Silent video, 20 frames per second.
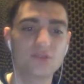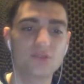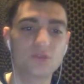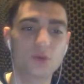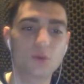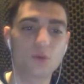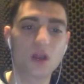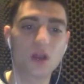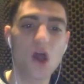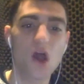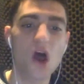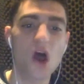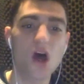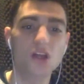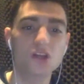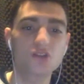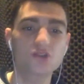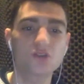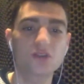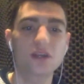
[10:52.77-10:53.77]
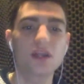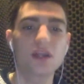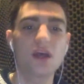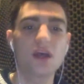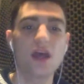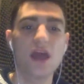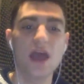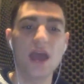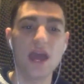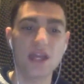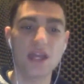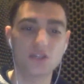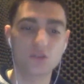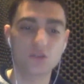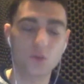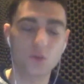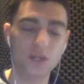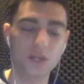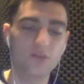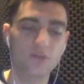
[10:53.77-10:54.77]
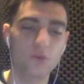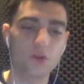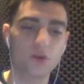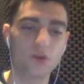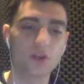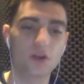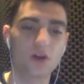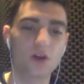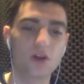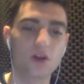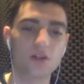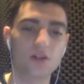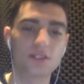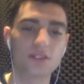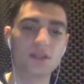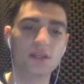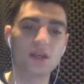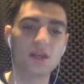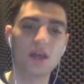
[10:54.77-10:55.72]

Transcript: for 124 yards.